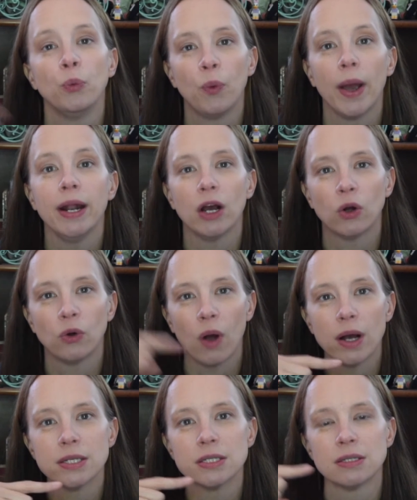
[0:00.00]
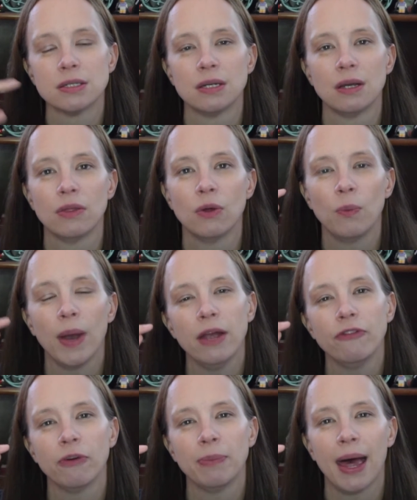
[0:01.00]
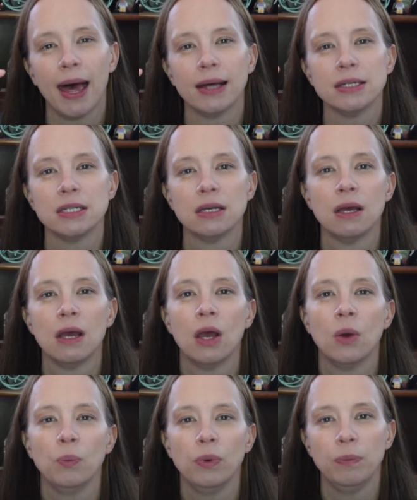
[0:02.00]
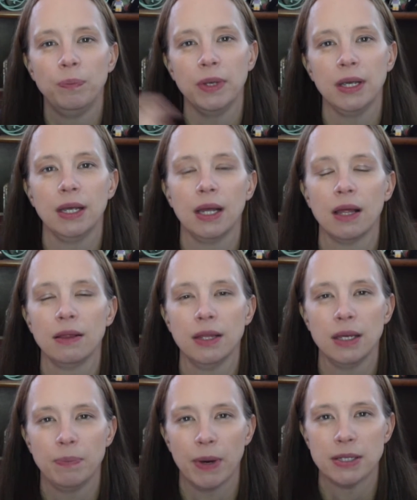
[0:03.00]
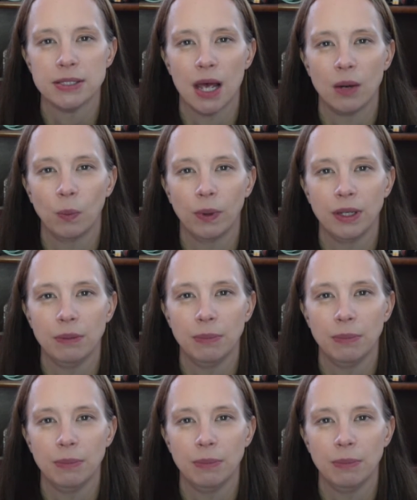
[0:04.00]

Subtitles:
Right across the way from that would be the Buzz and Woody